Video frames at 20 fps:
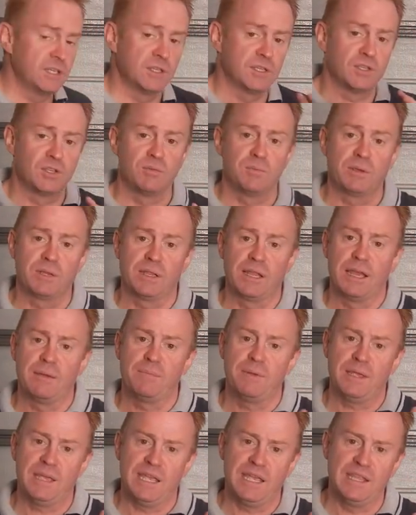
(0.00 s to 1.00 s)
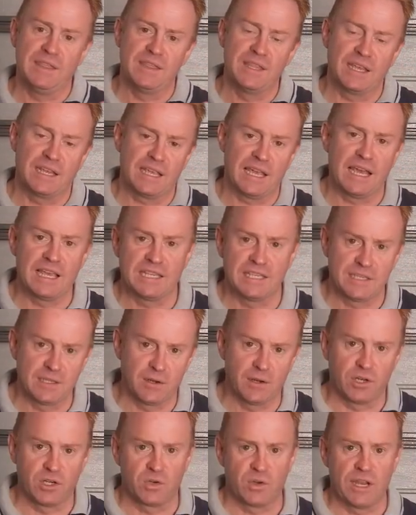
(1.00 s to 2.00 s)
to the super clamp in the case
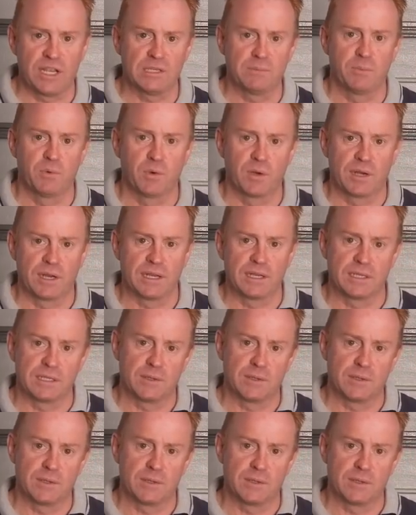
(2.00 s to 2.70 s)
that I transport it in.